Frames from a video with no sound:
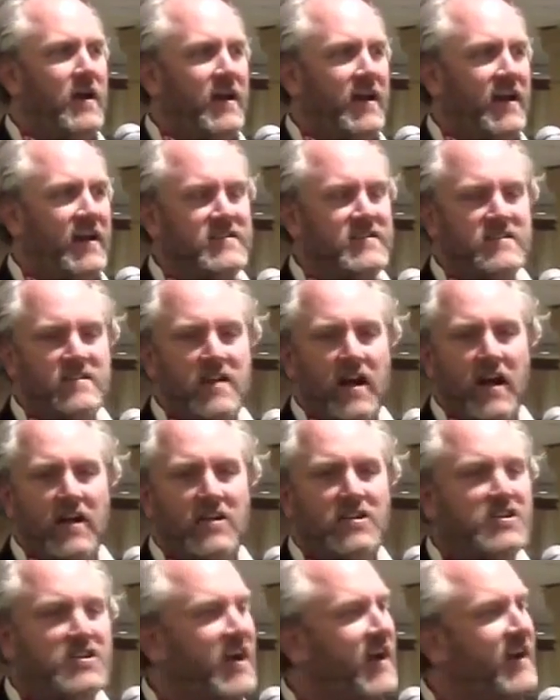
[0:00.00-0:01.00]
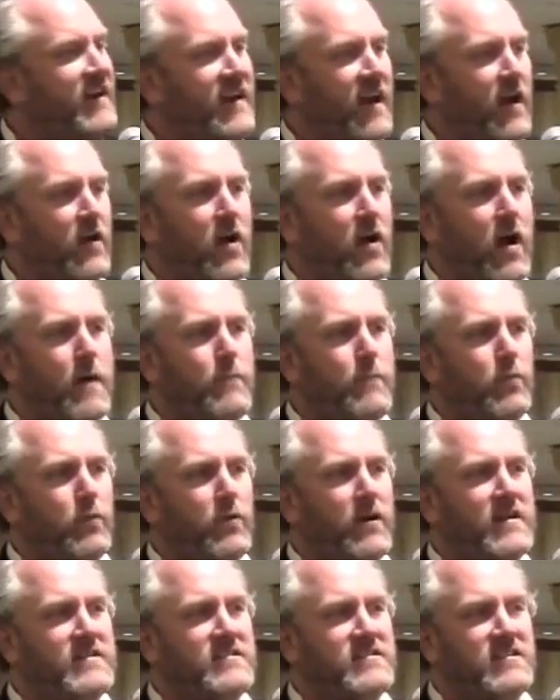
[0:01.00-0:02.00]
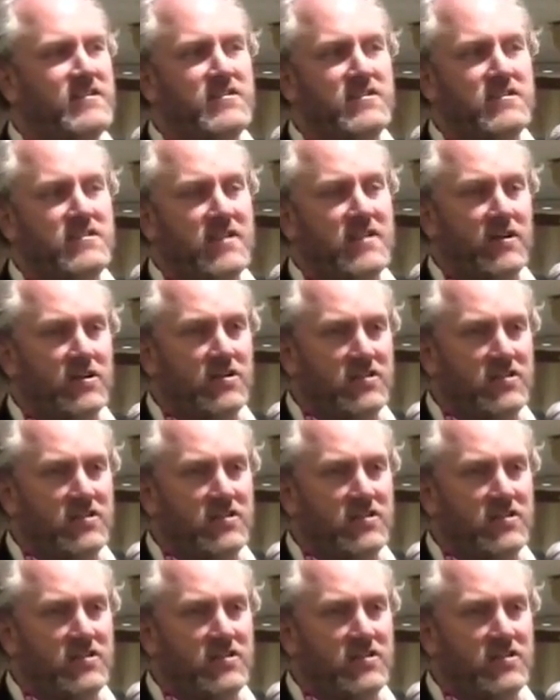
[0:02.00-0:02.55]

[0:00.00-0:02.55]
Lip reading: It's shakedown operations.